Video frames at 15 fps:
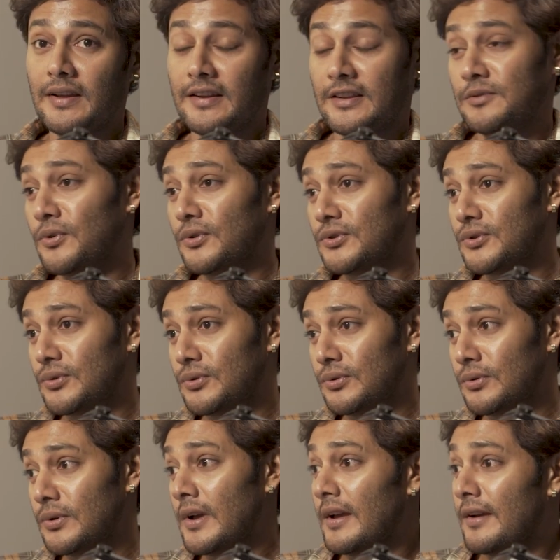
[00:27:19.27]
are exposed
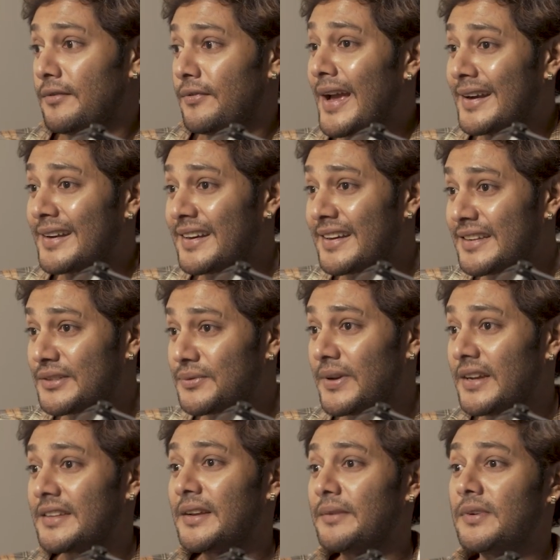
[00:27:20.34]
to factories
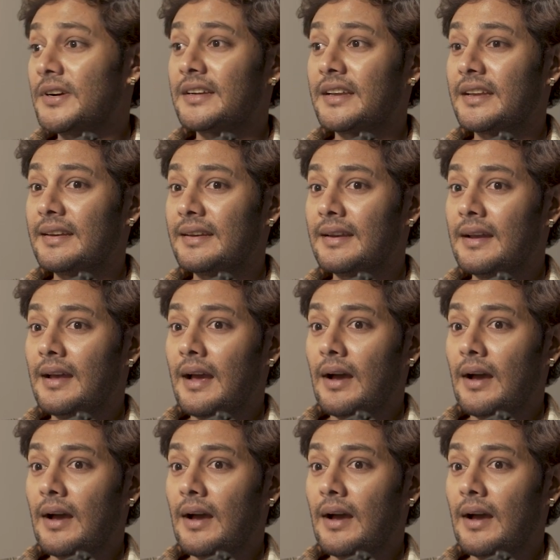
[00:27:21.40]
where they work in?